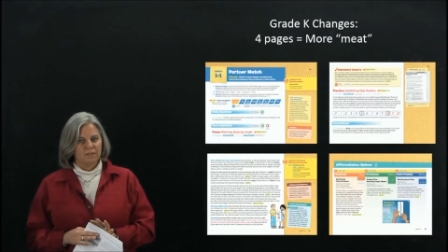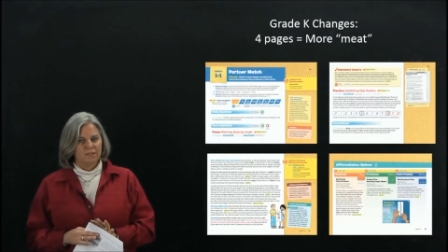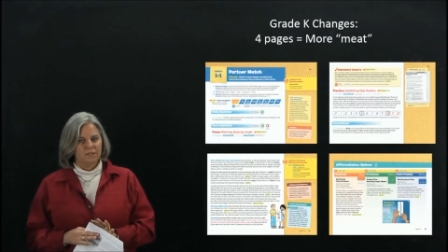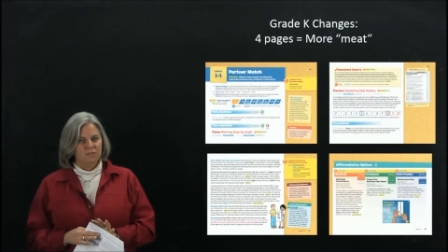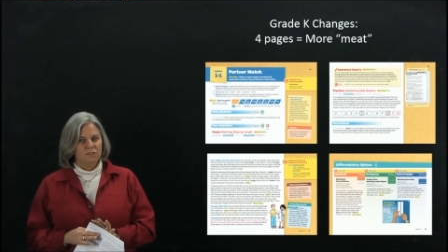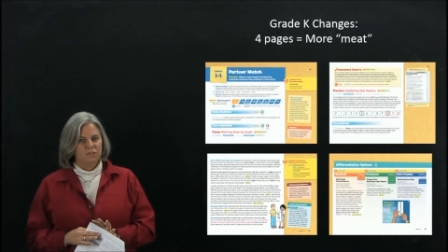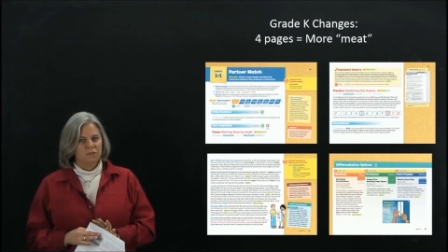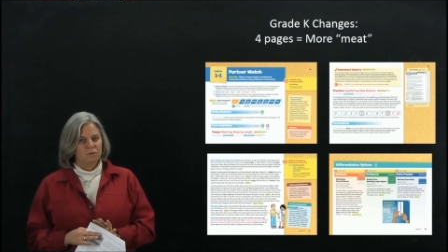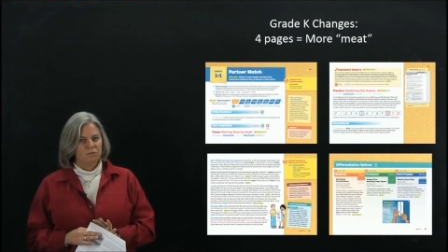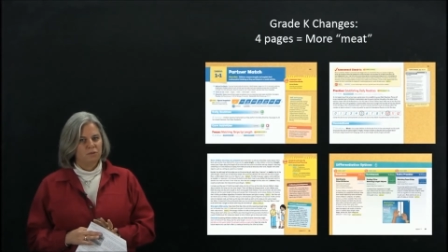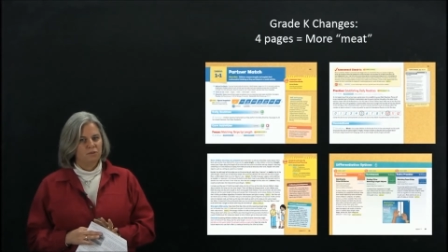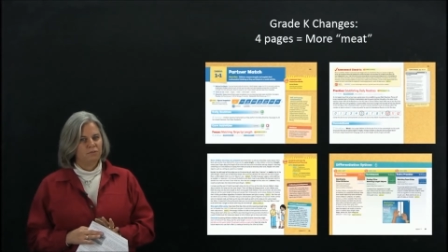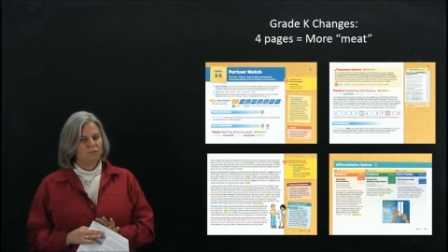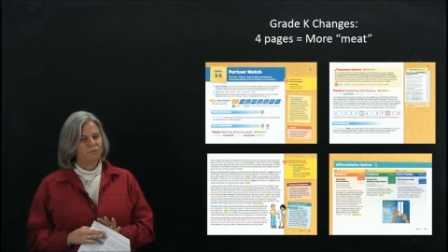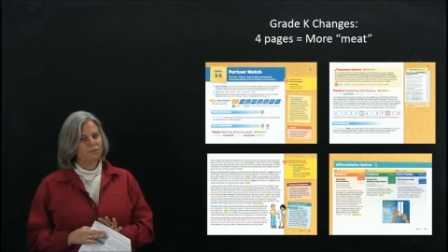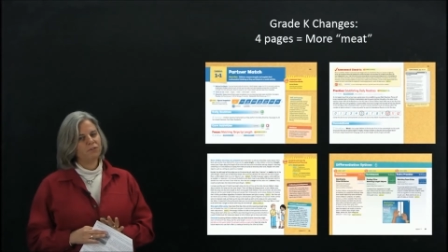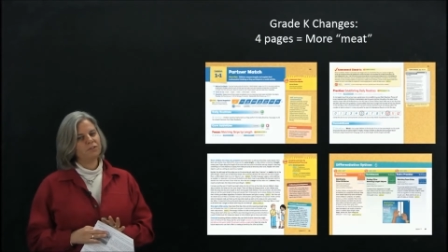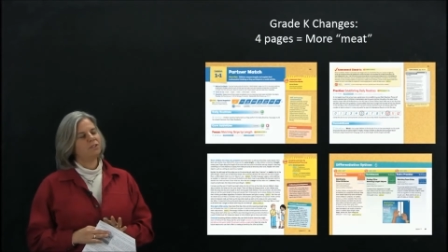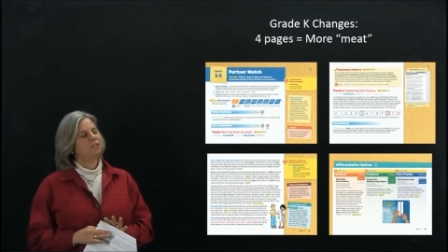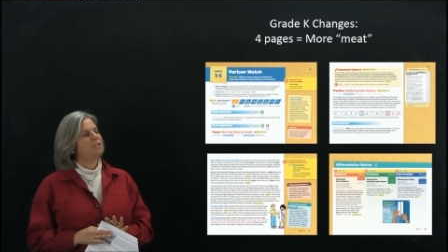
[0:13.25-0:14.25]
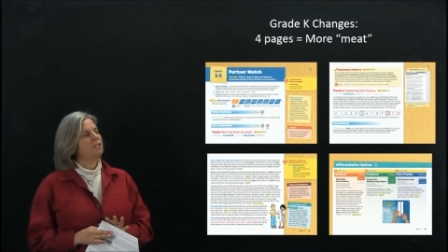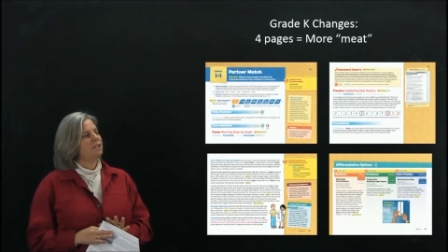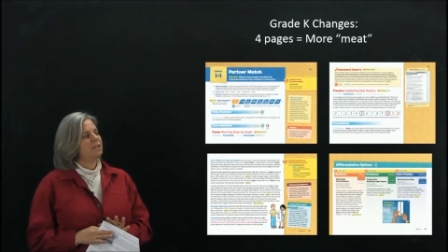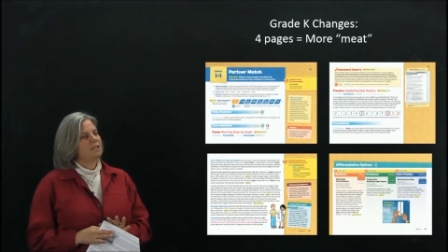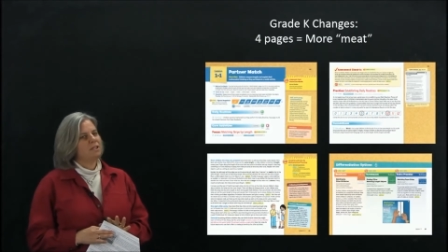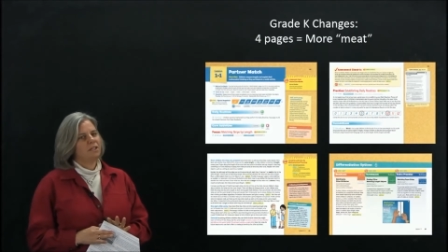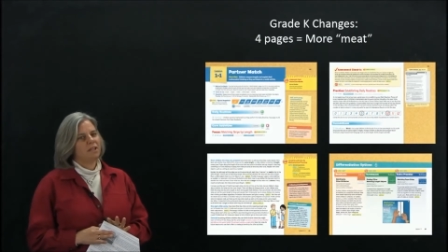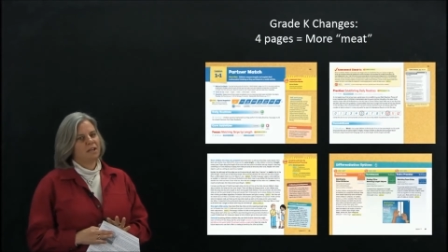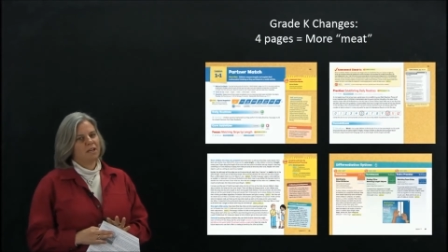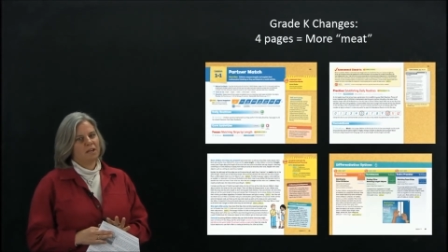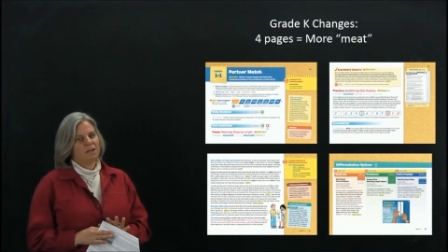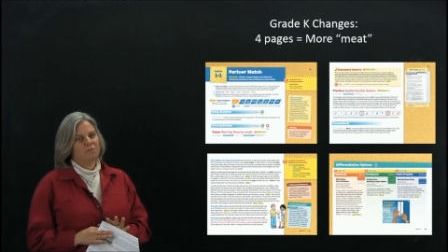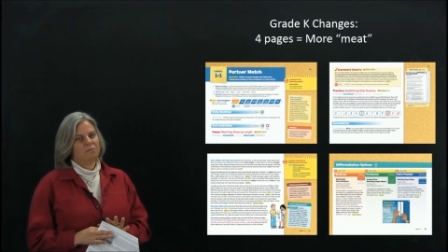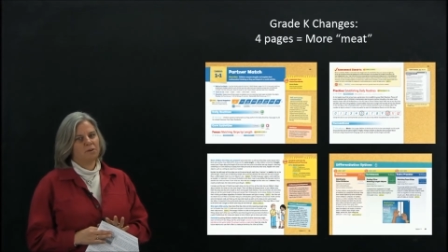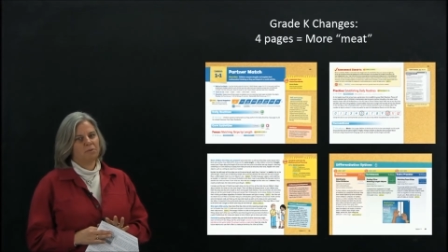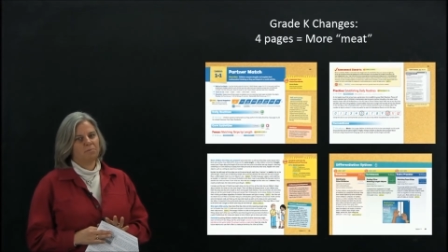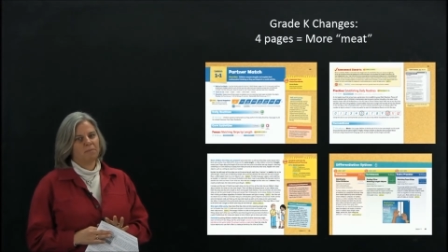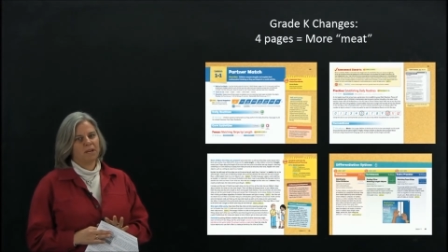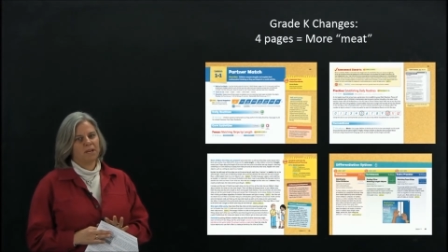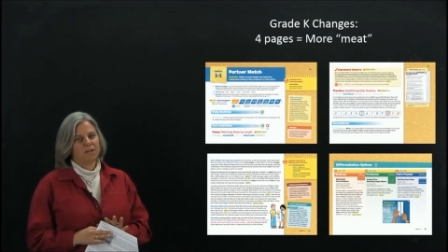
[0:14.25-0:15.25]
So the first thing that
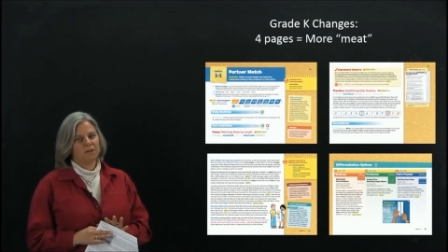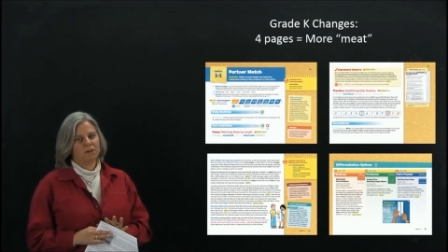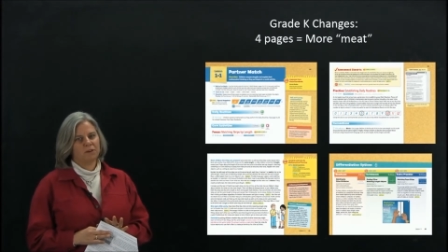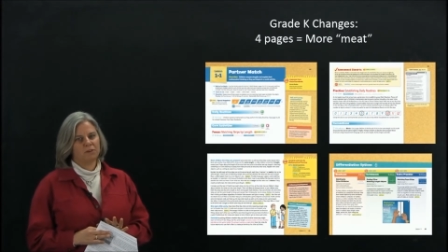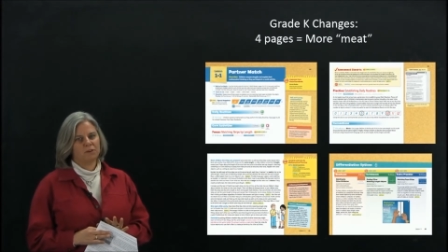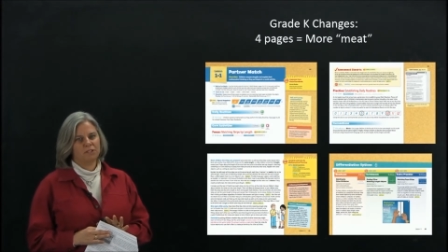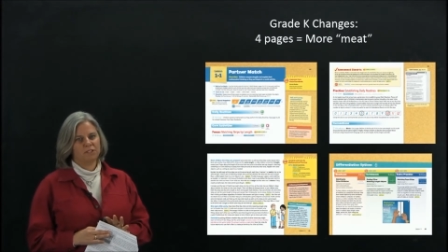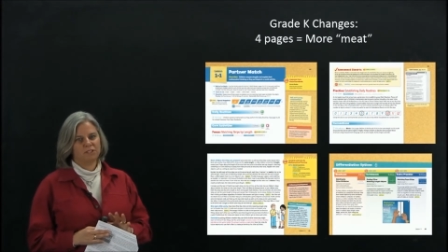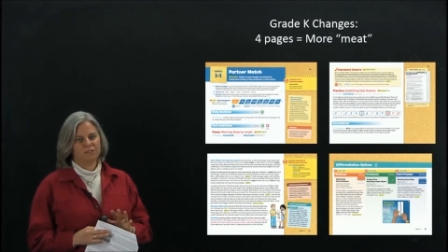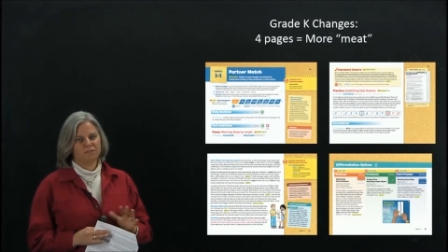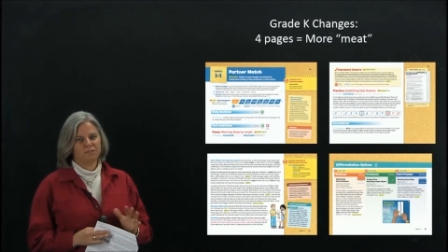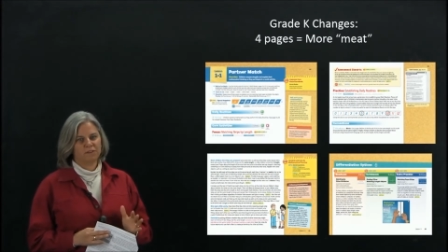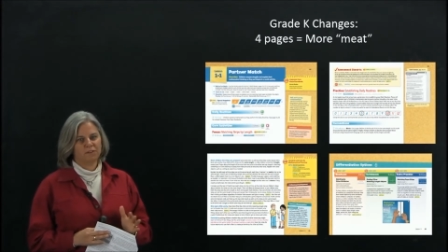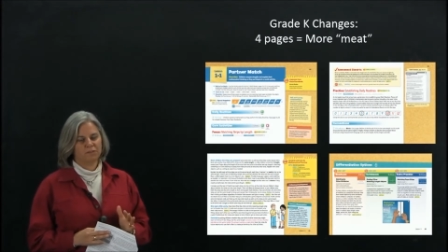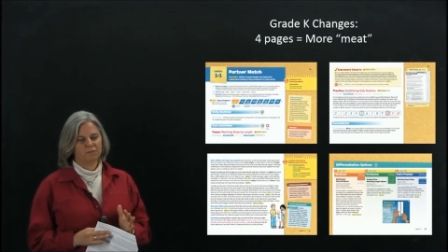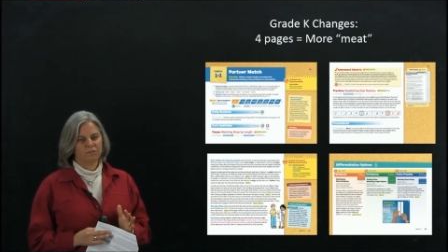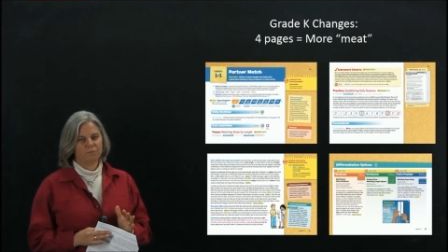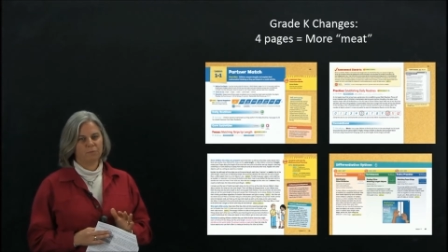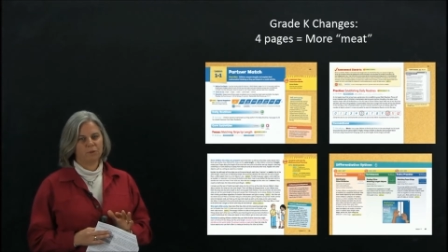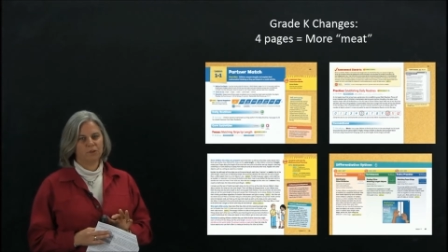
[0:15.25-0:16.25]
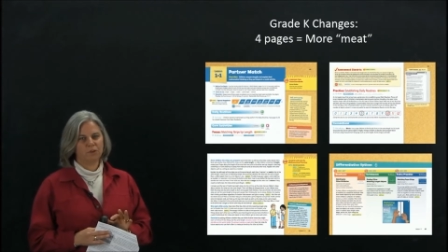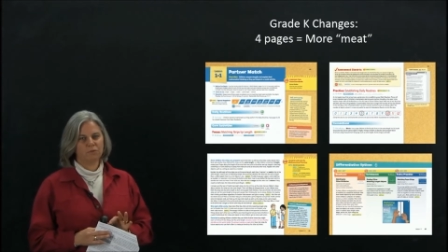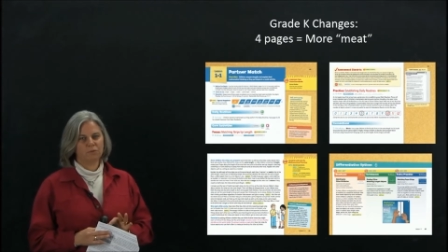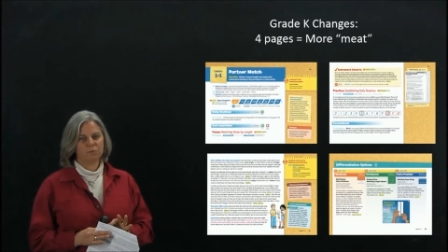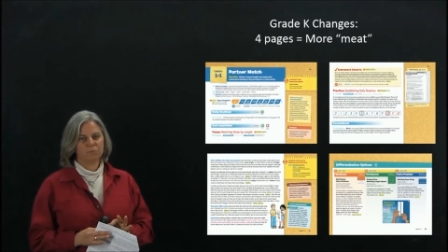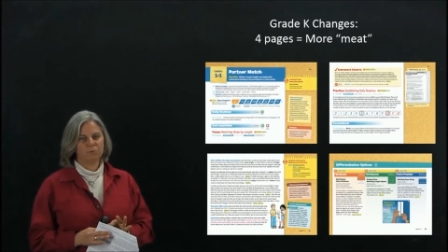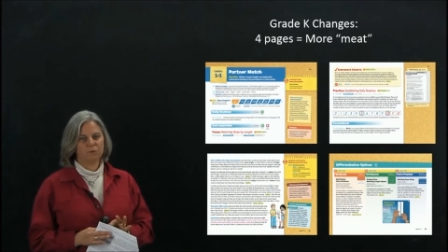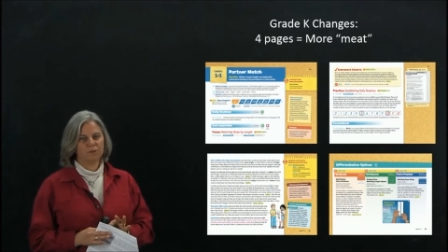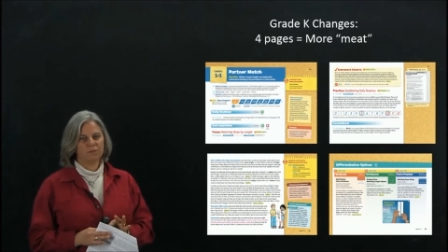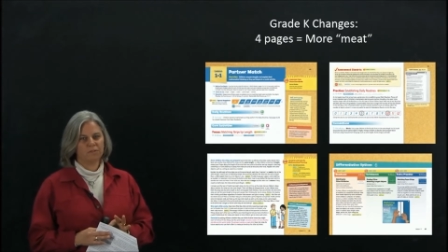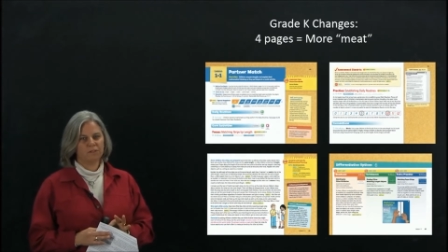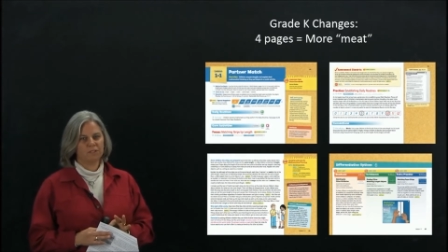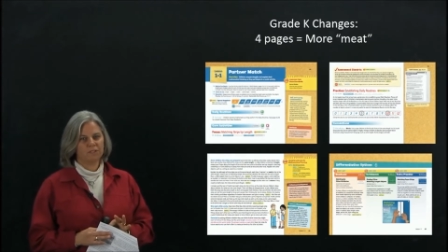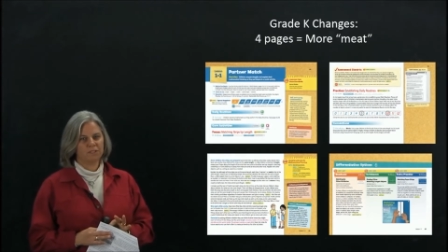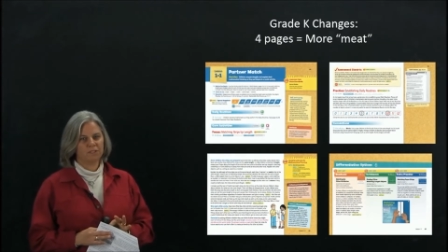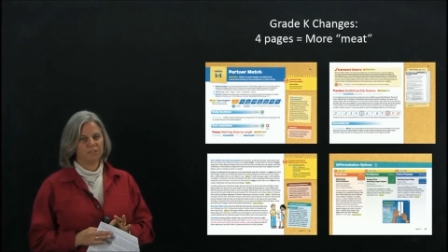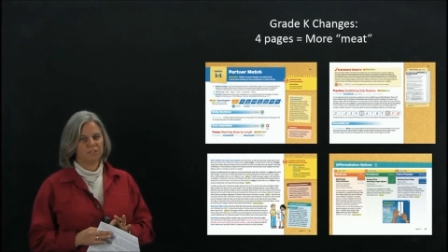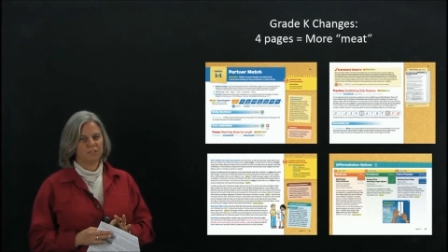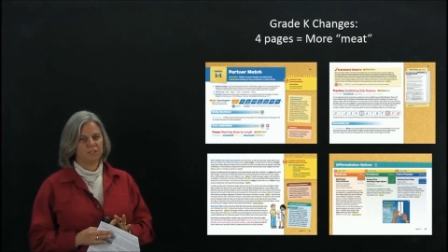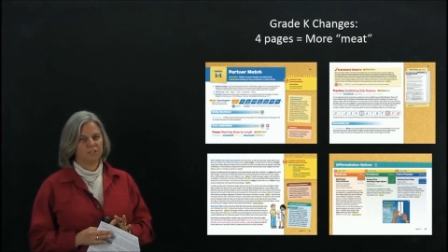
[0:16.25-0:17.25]
anyone might notice if they're familiar with
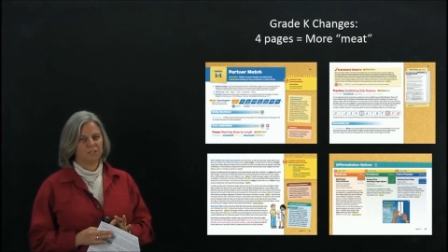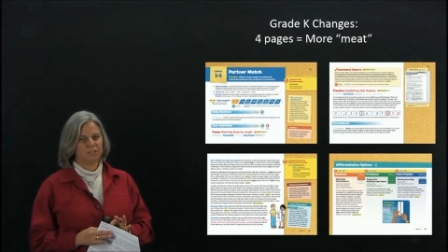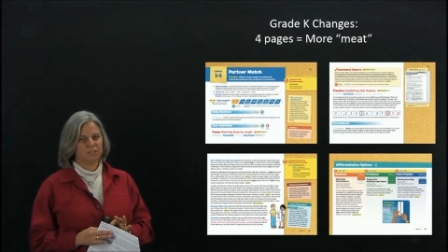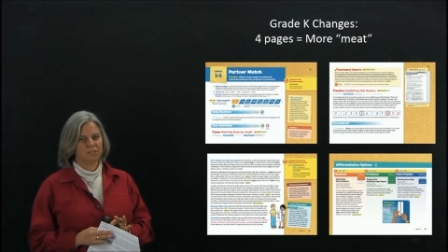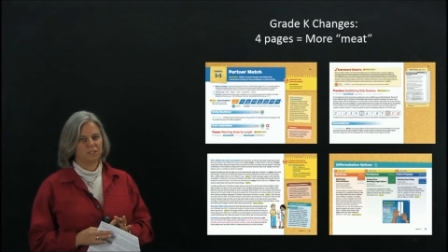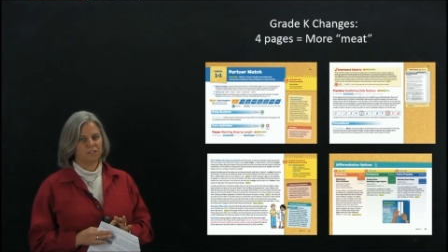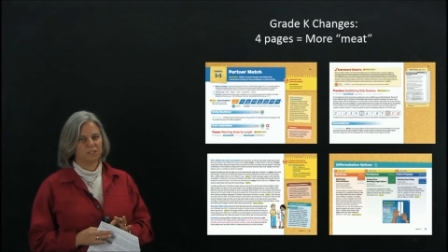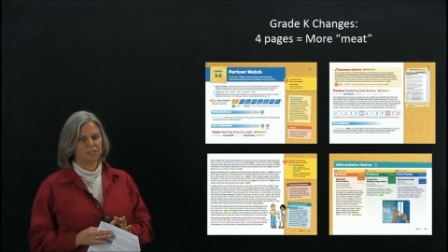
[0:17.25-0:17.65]
previous editions